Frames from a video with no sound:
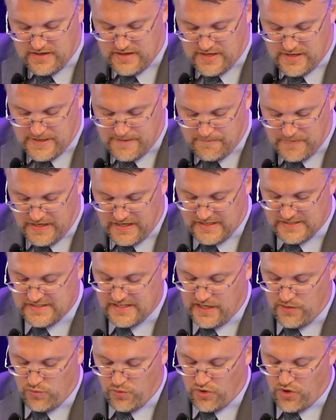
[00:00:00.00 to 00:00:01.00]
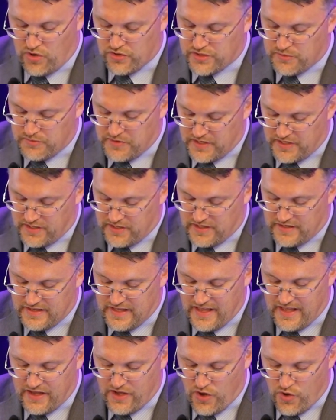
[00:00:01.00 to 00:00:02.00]
Like I said, we're ultimately going
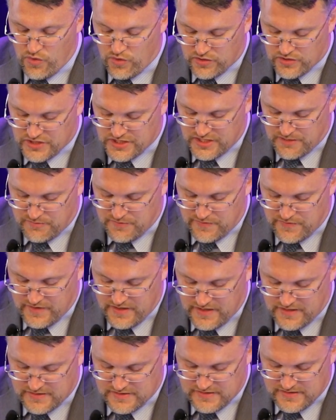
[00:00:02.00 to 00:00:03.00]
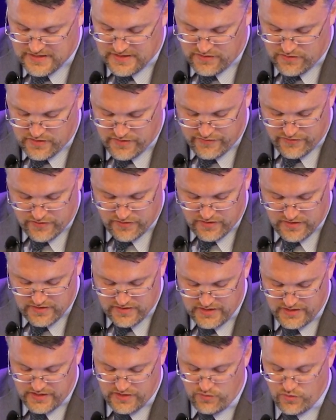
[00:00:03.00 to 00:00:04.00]
to take ownership of this. However,
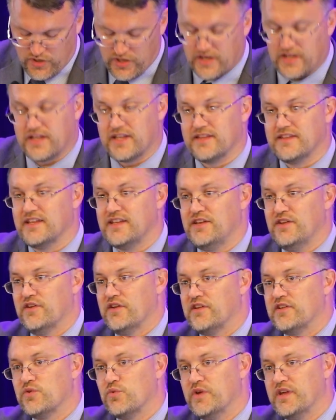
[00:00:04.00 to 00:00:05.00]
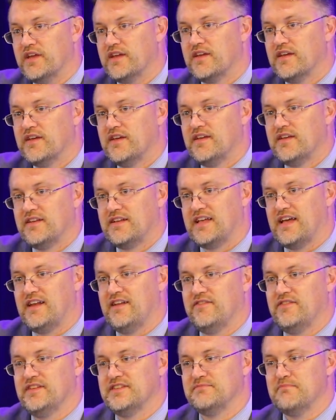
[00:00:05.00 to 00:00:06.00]
we're going to continue to tweak
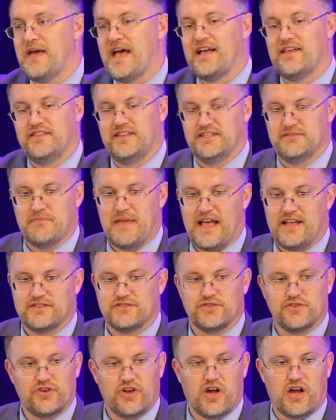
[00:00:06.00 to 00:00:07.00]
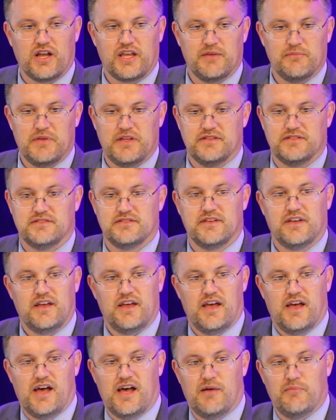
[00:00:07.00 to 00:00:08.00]
kind of these master documents,
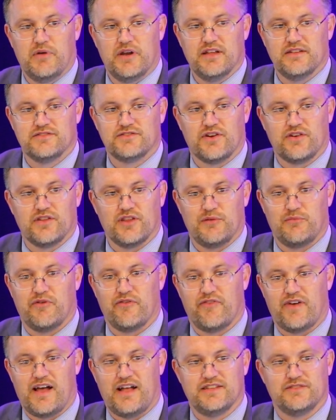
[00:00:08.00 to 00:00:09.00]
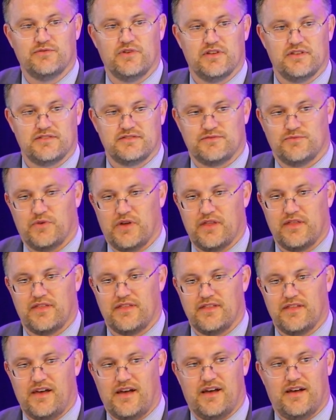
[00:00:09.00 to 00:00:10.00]
but it certainly provides us
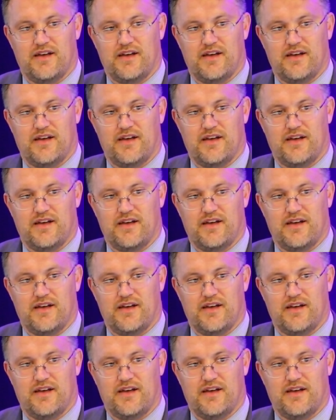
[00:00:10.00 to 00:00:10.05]
with,